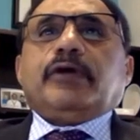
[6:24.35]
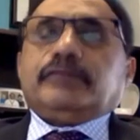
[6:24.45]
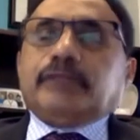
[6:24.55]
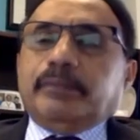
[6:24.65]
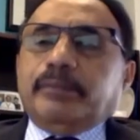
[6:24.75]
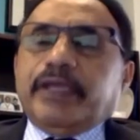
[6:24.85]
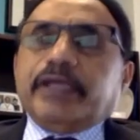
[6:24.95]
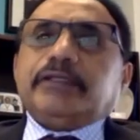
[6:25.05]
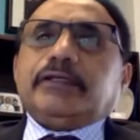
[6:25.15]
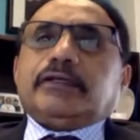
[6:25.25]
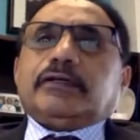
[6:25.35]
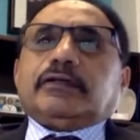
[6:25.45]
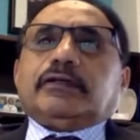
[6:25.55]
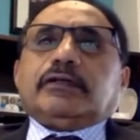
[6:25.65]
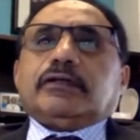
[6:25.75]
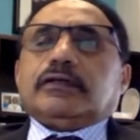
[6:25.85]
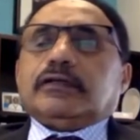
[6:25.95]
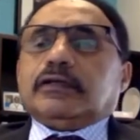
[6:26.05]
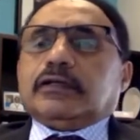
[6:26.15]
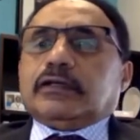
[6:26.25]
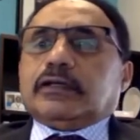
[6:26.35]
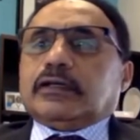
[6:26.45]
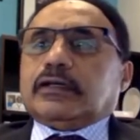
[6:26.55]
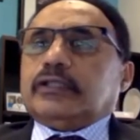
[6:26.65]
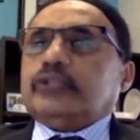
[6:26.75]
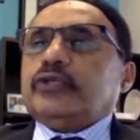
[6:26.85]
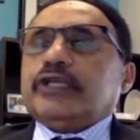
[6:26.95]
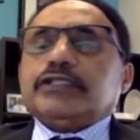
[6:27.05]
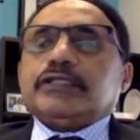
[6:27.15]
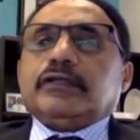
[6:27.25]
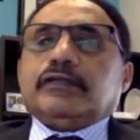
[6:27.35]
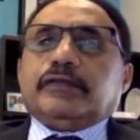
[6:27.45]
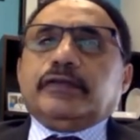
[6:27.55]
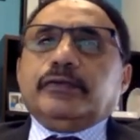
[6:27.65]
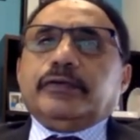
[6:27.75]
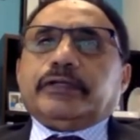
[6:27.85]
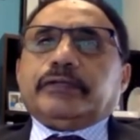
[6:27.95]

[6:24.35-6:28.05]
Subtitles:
the major educational theory,